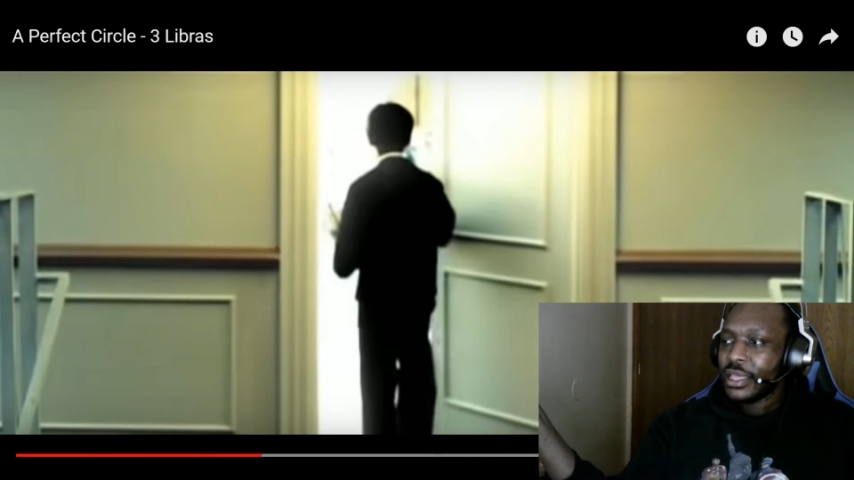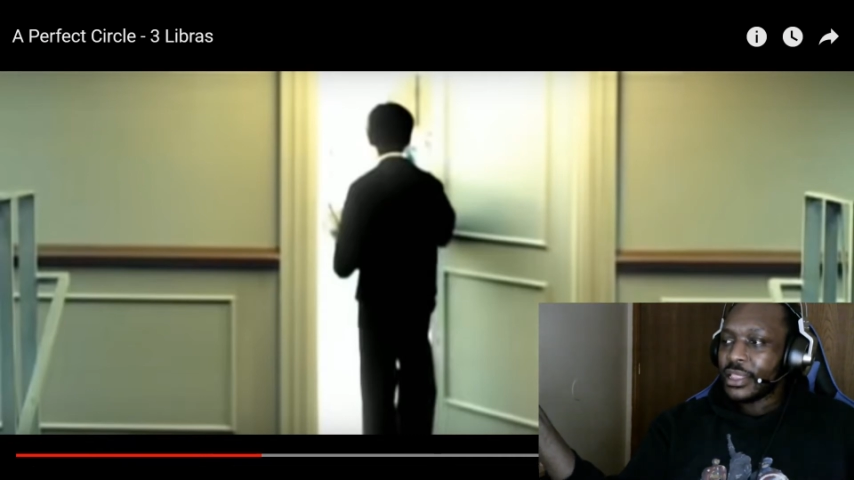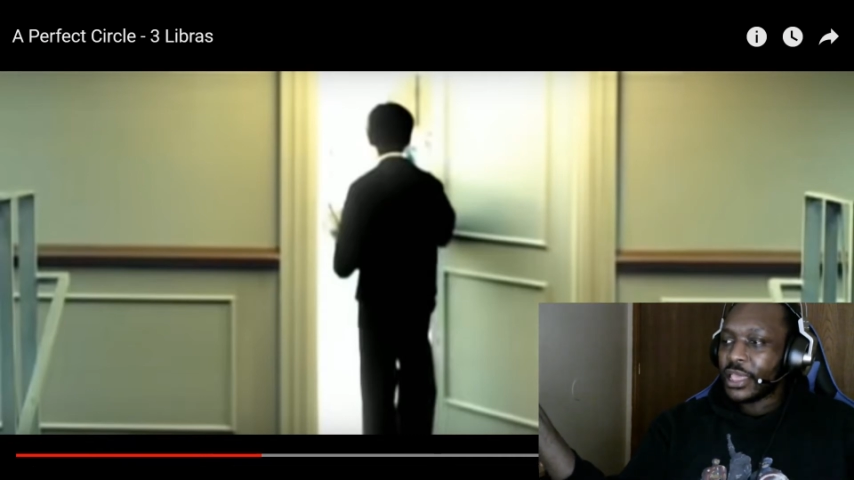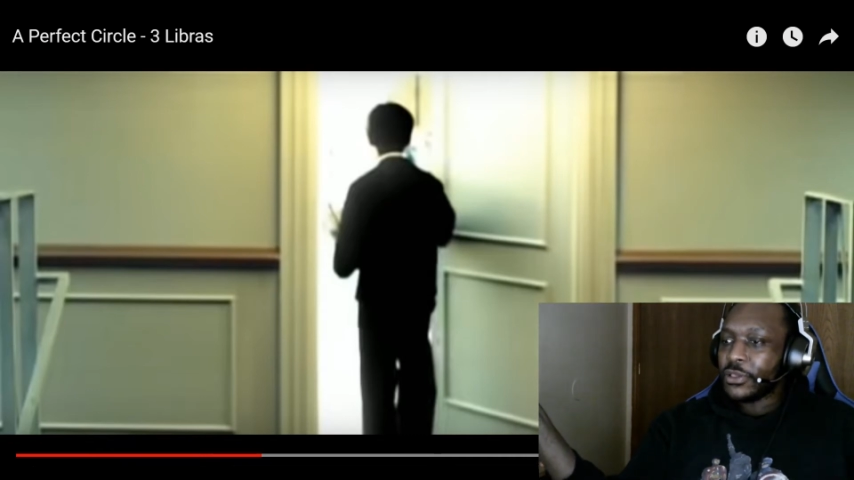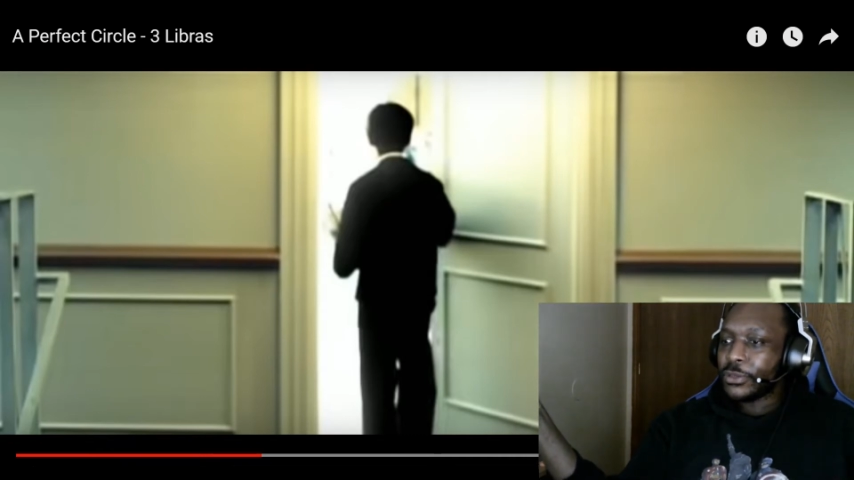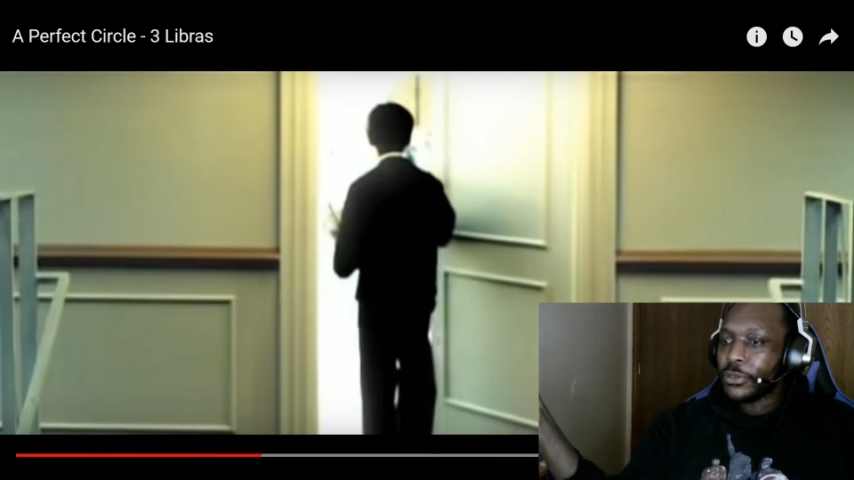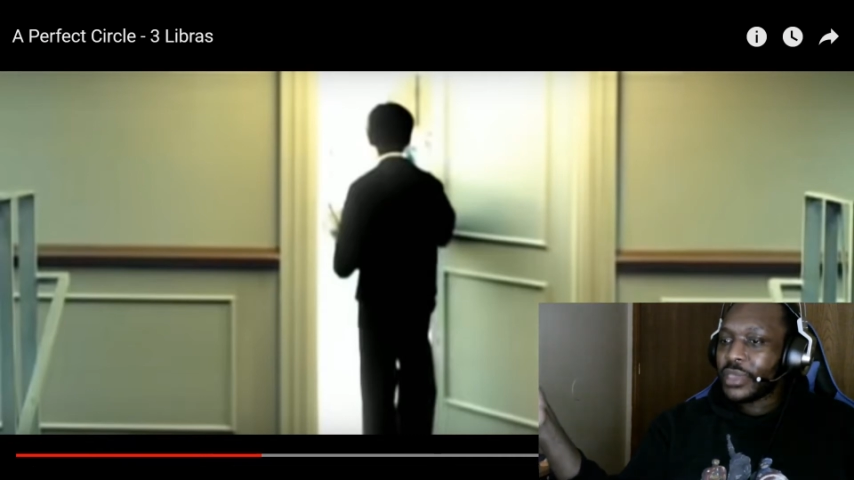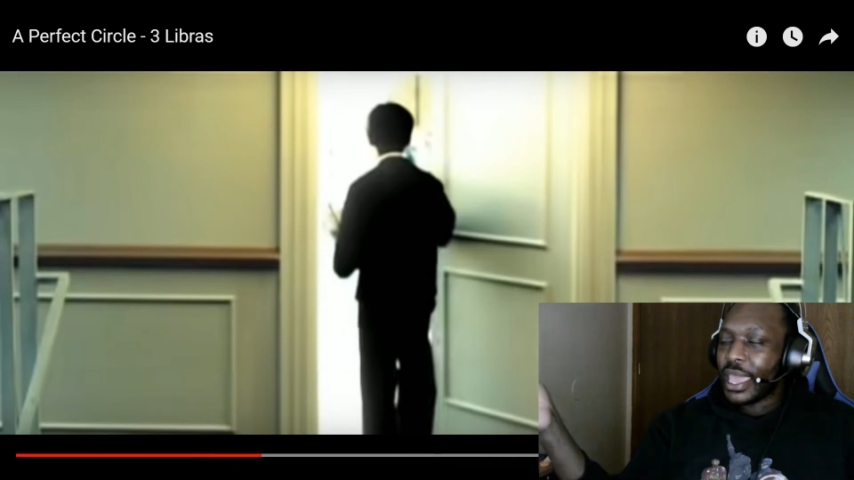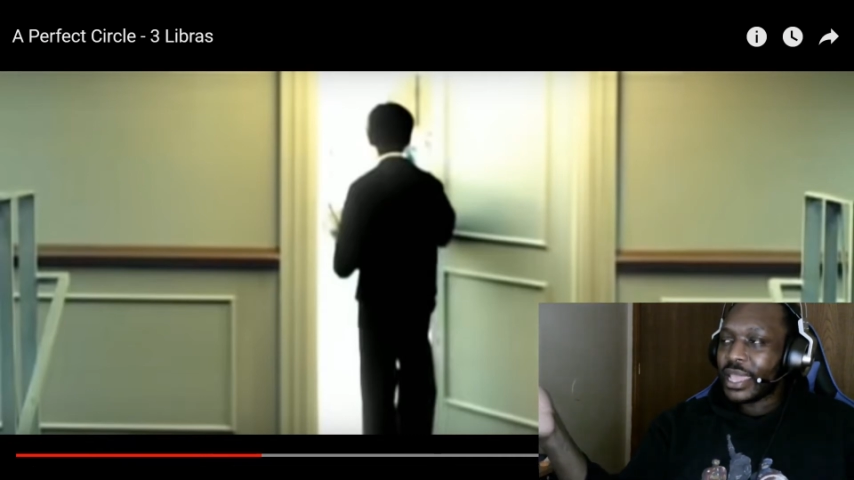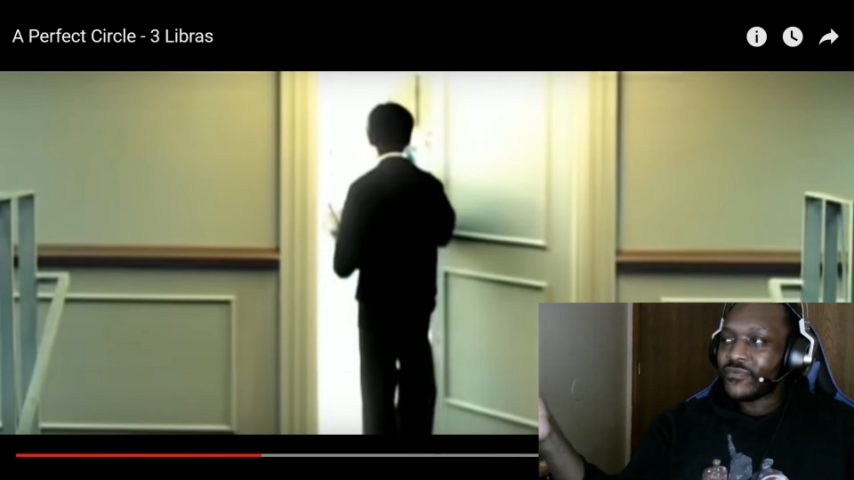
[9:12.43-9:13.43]
you
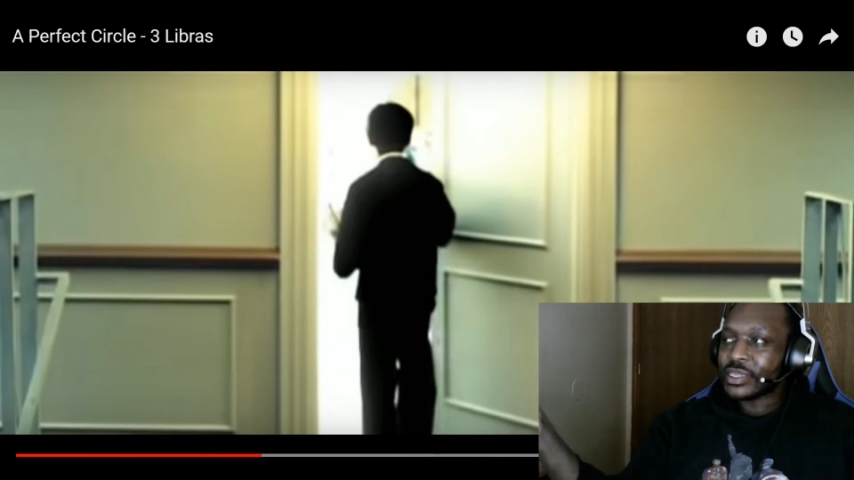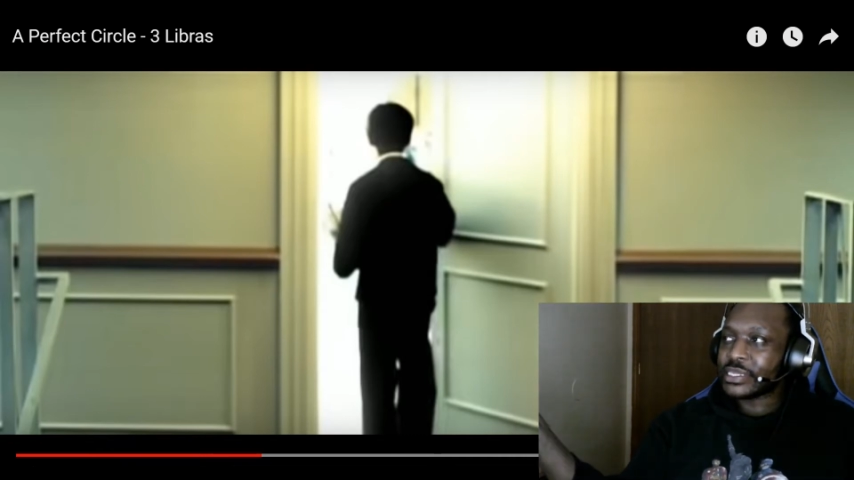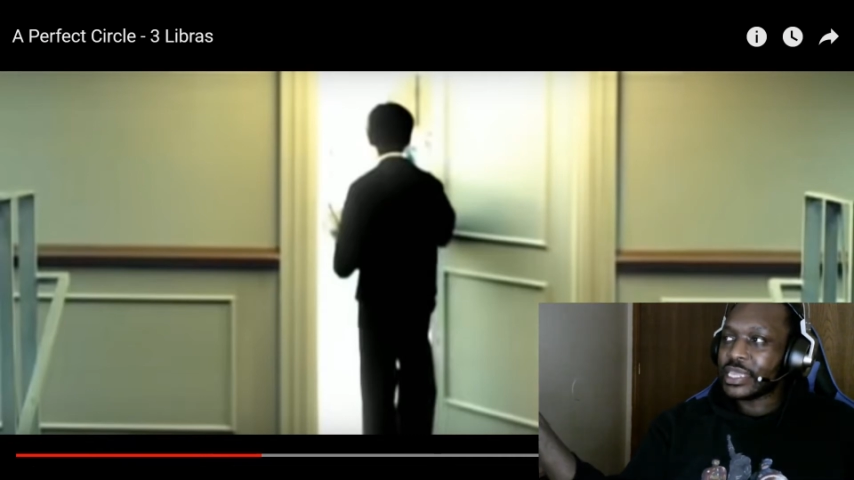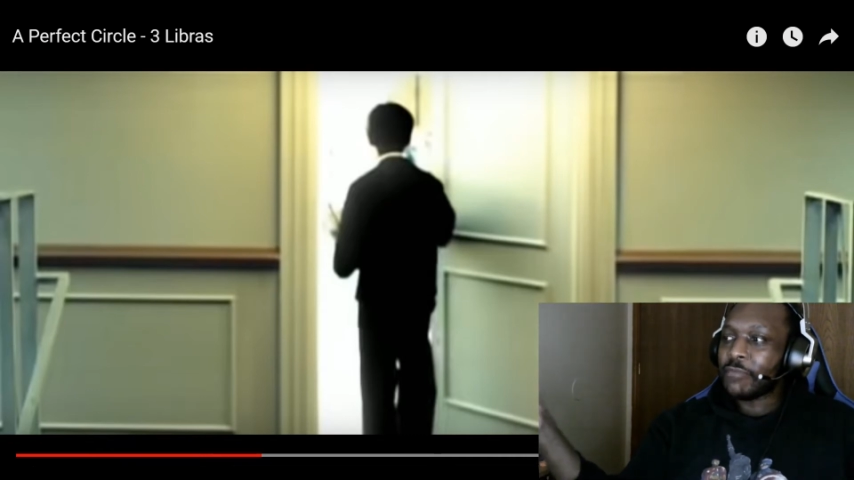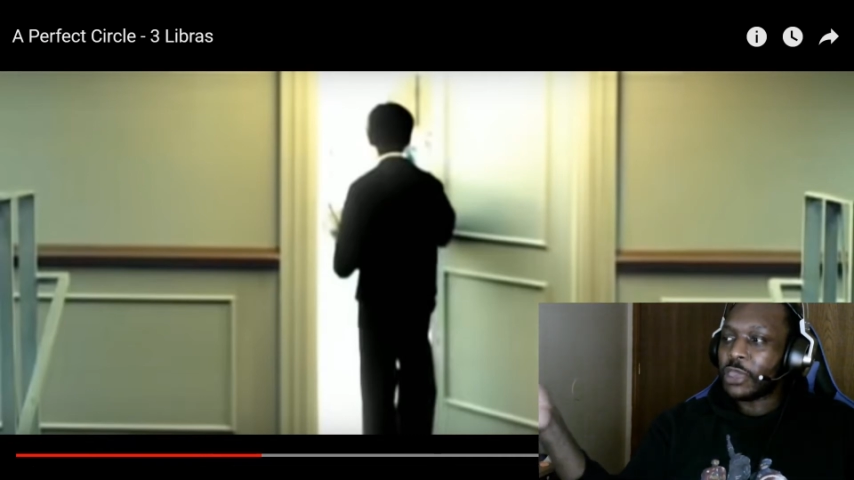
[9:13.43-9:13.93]
can't even see me.